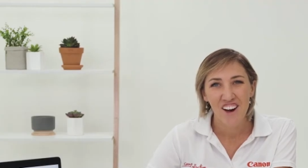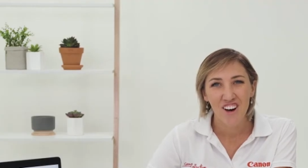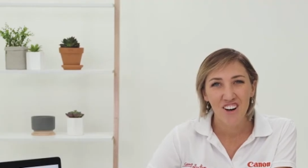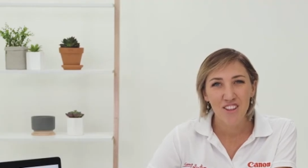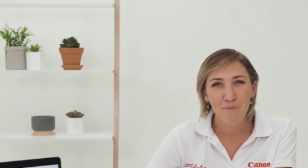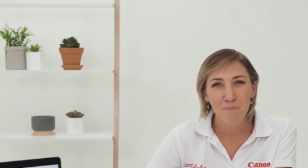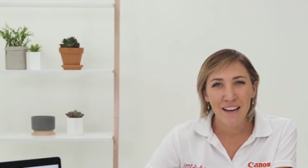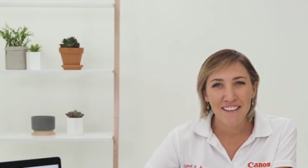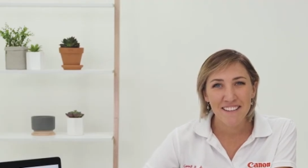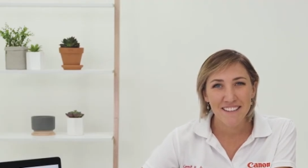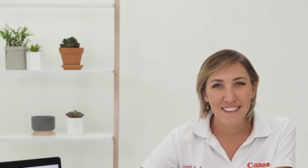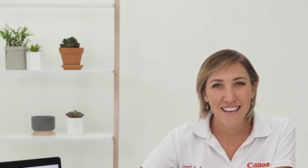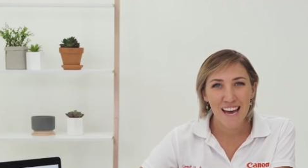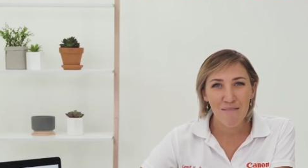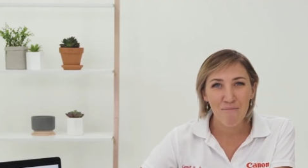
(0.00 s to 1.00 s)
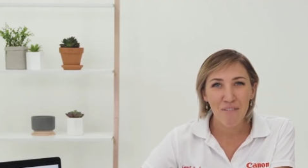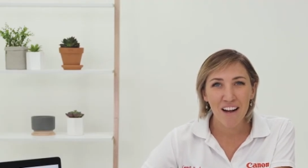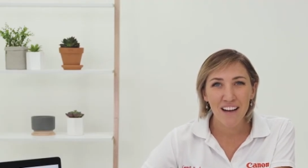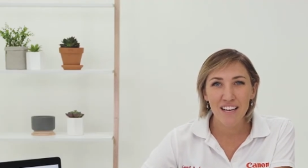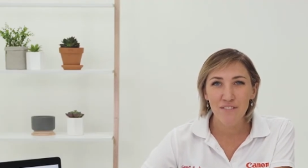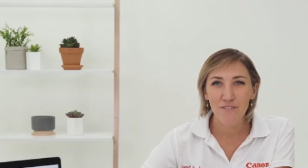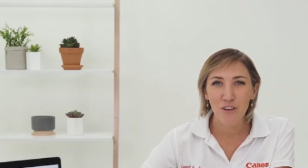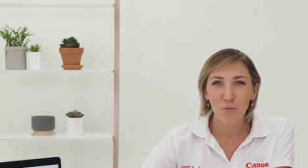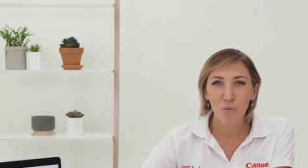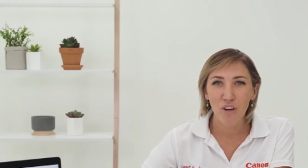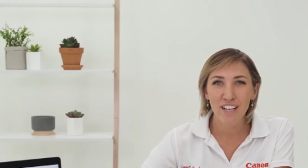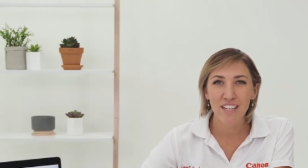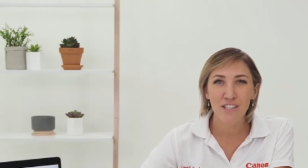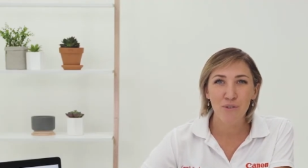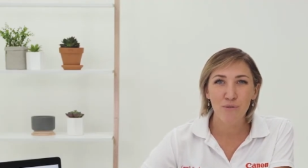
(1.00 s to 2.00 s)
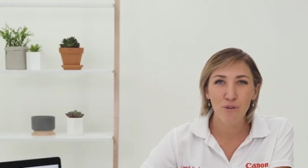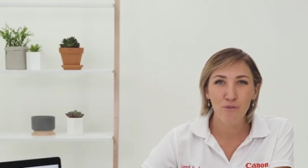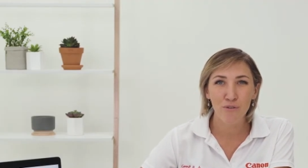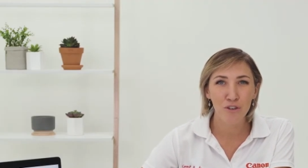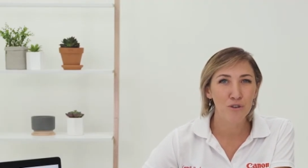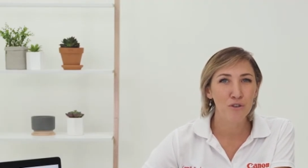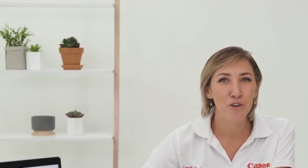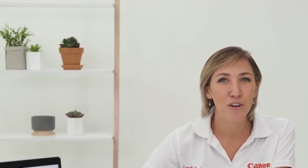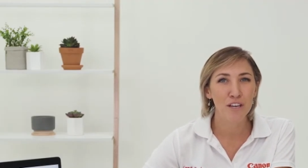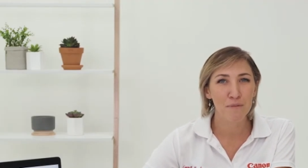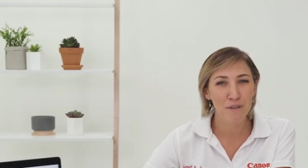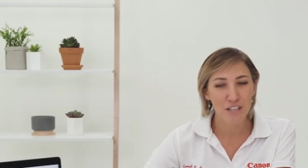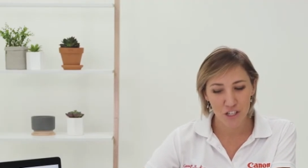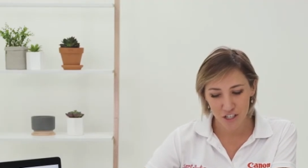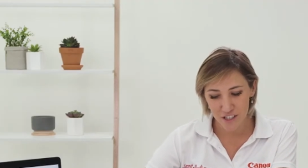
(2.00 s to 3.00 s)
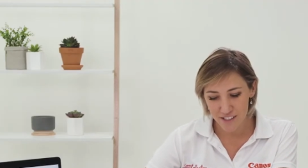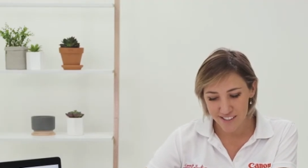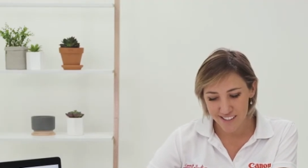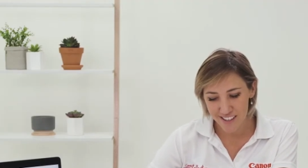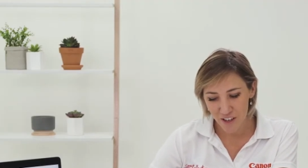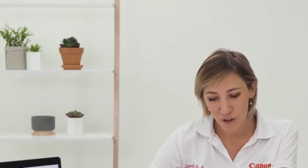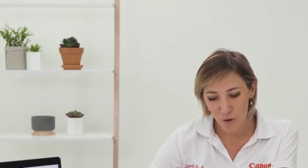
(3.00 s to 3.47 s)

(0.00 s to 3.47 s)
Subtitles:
On the back of the camera, if you're wanting to review your images,